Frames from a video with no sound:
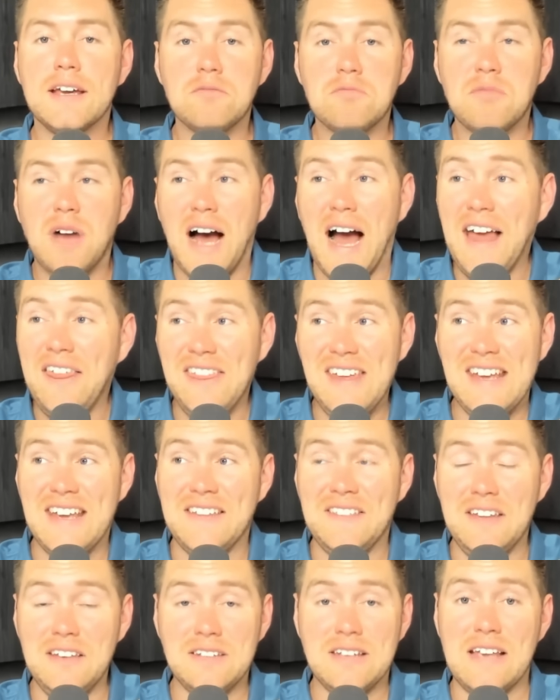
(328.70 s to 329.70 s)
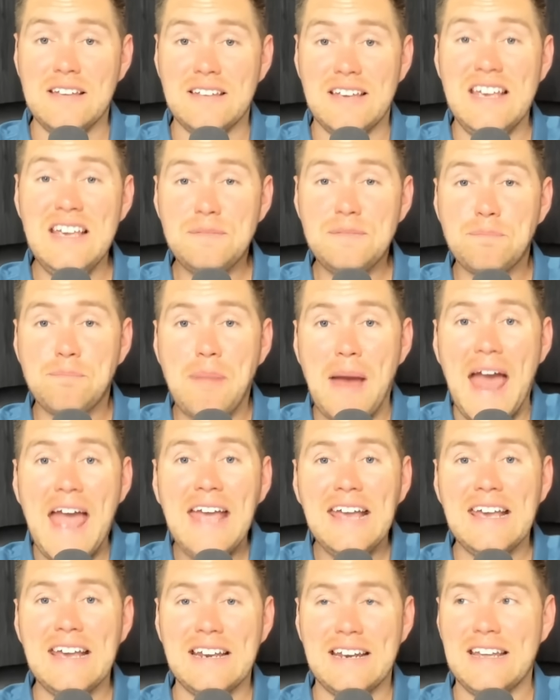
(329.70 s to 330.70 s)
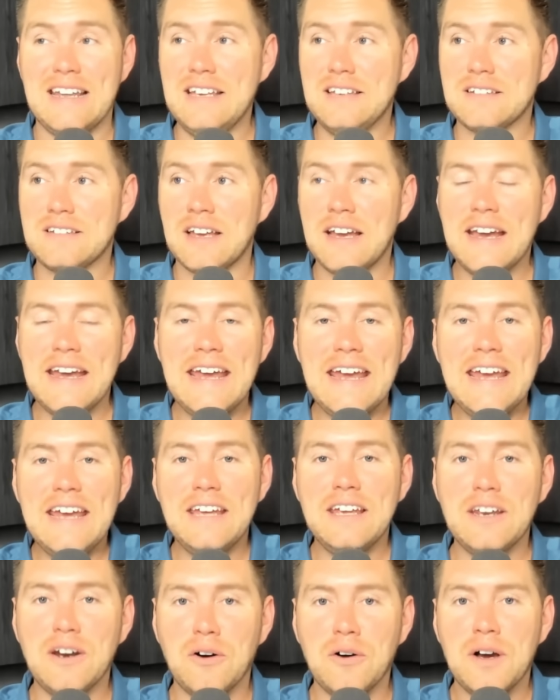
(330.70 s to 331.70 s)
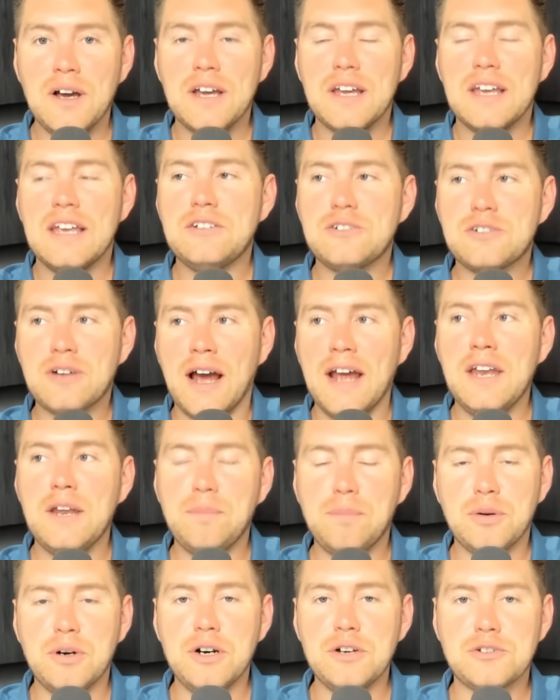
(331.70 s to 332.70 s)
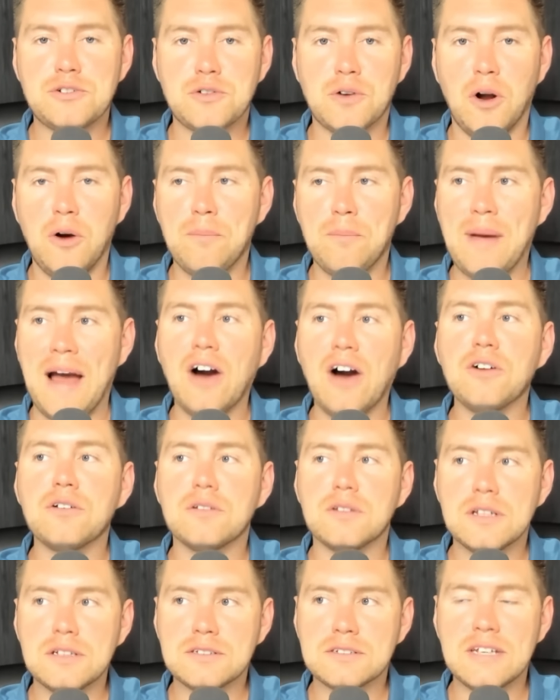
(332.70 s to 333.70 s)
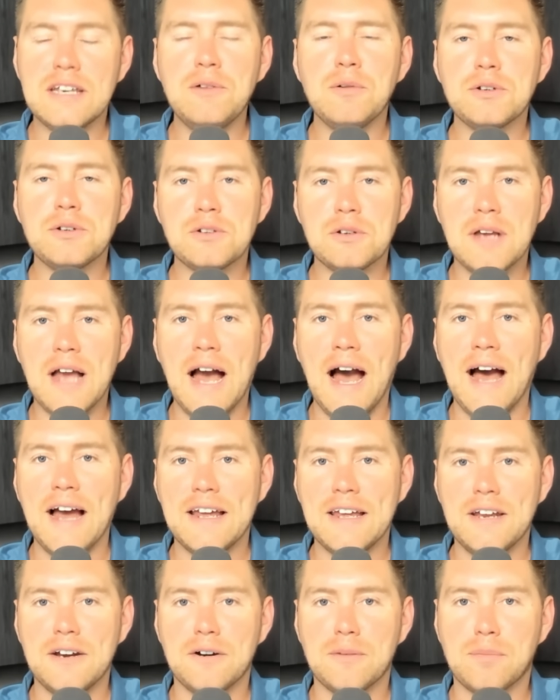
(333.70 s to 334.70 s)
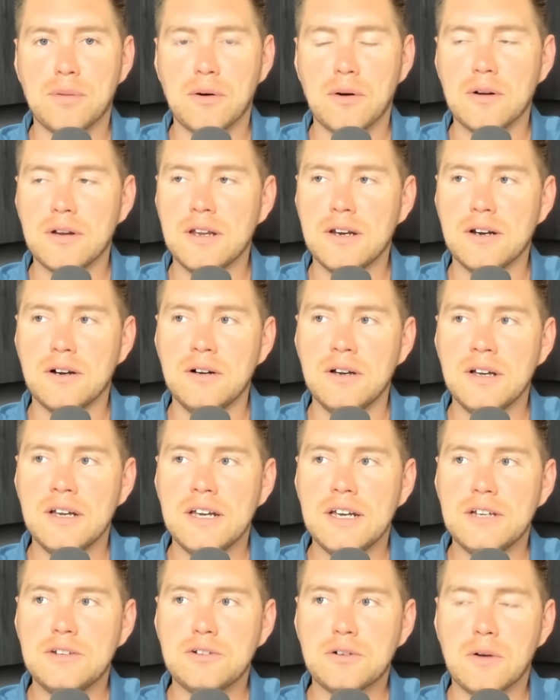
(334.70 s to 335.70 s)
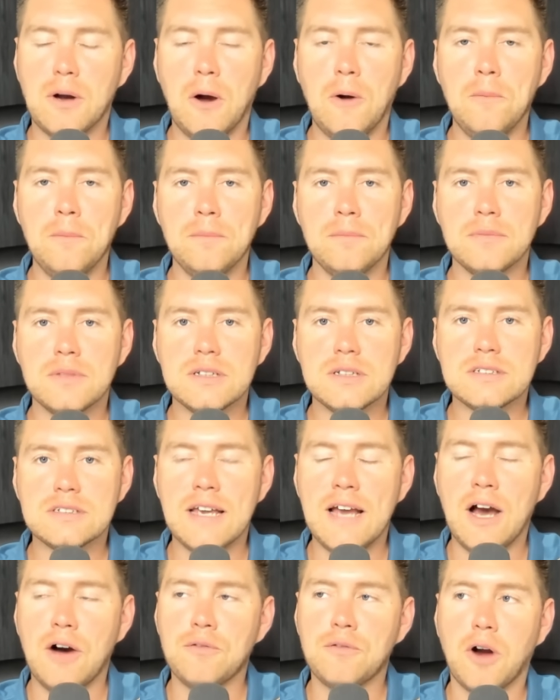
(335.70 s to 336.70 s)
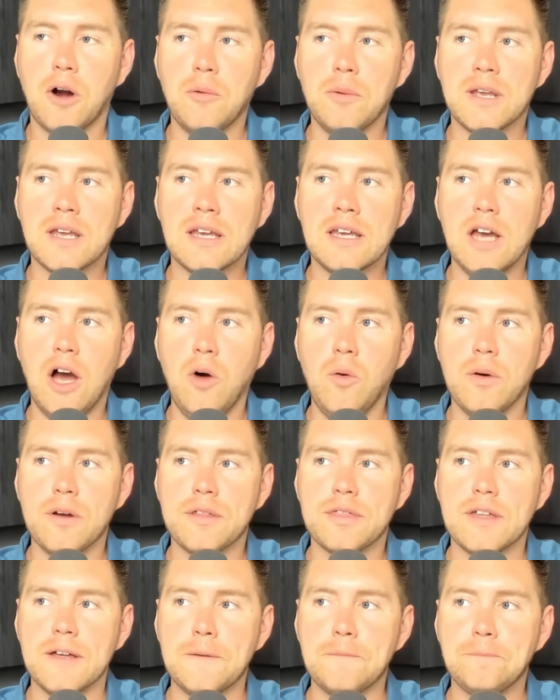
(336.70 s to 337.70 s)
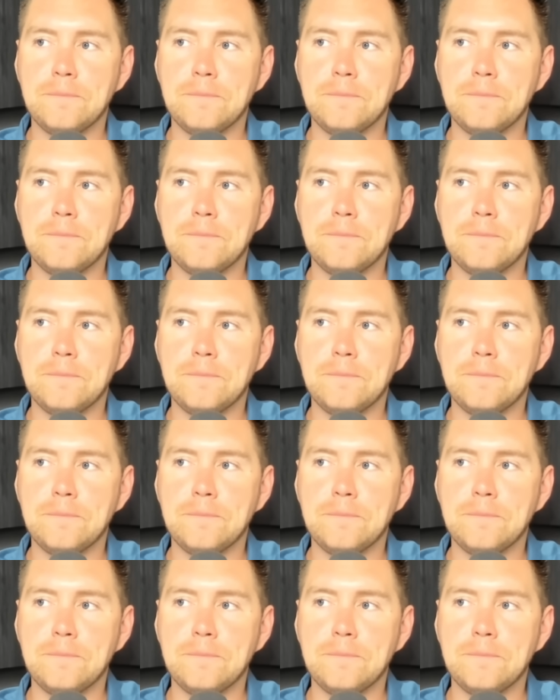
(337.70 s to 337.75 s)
I think in this case, he's begging. He's, you know, he's trying to push Jerome Powell. Let's see what you got here, you know, Jerome. Let's see how far we can go with it.